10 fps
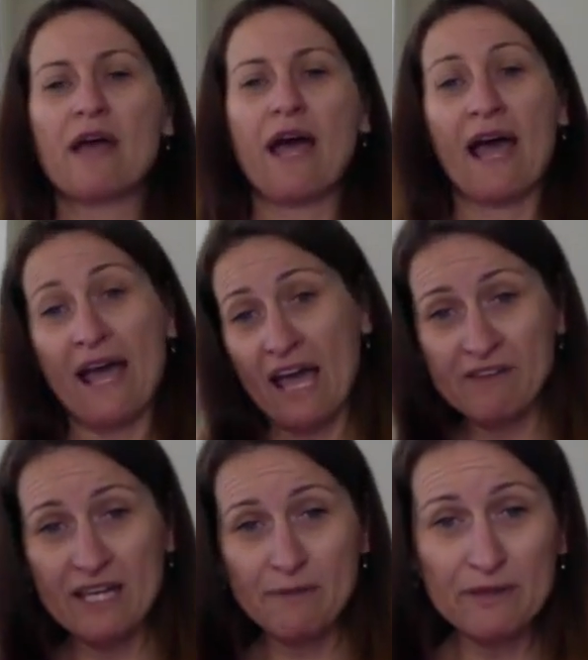
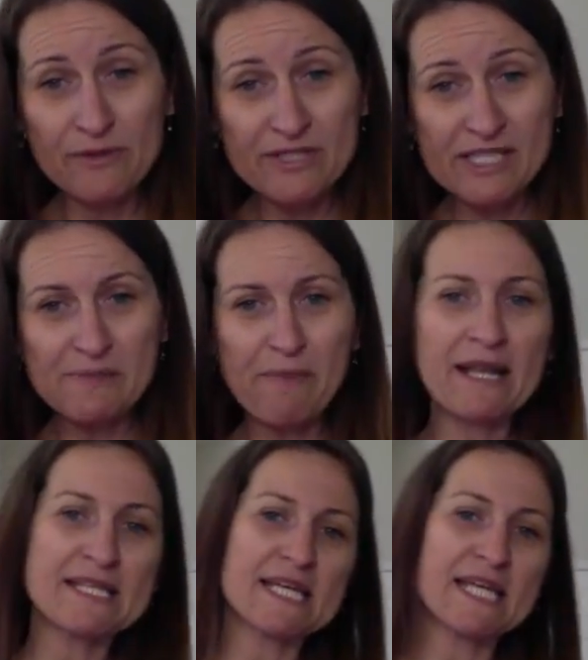having a balloon
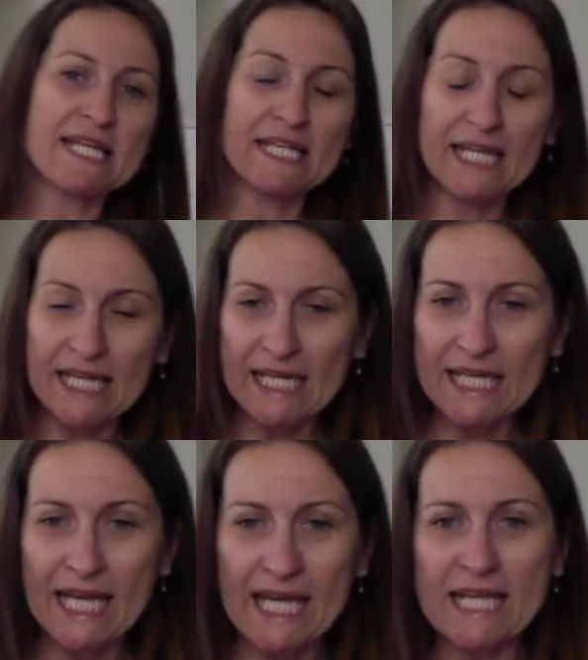suspended and hitting
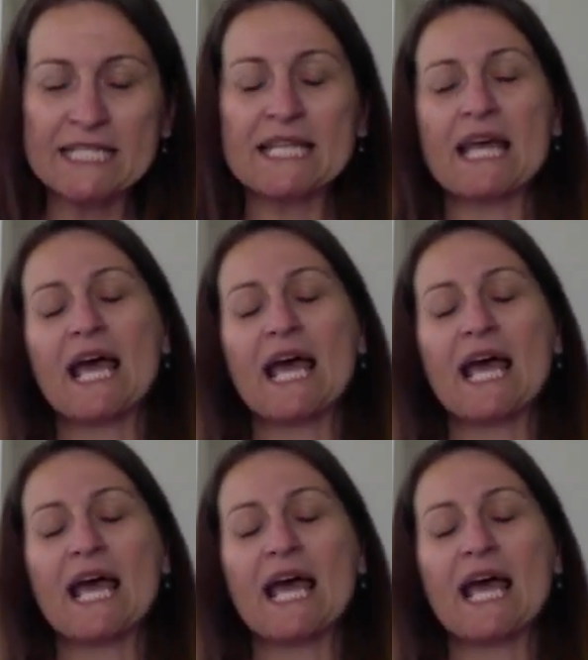it.